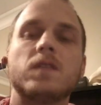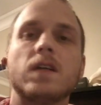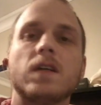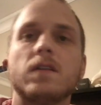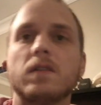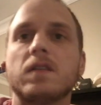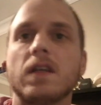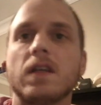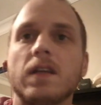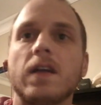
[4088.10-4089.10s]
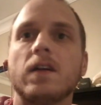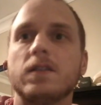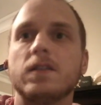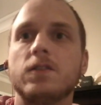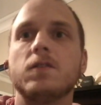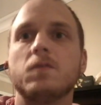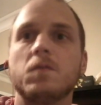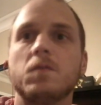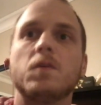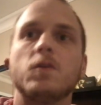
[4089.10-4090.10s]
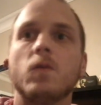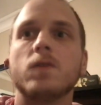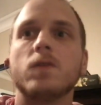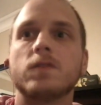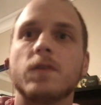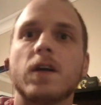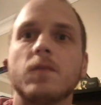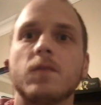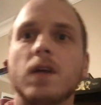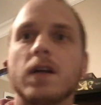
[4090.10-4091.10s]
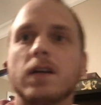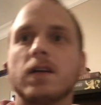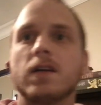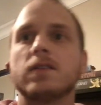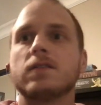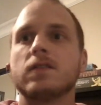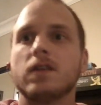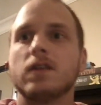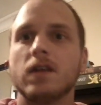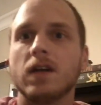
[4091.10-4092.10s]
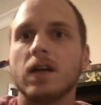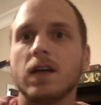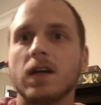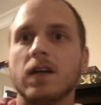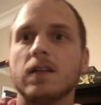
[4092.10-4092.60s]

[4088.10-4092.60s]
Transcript: telling Hell, it's you who wants to become like us. And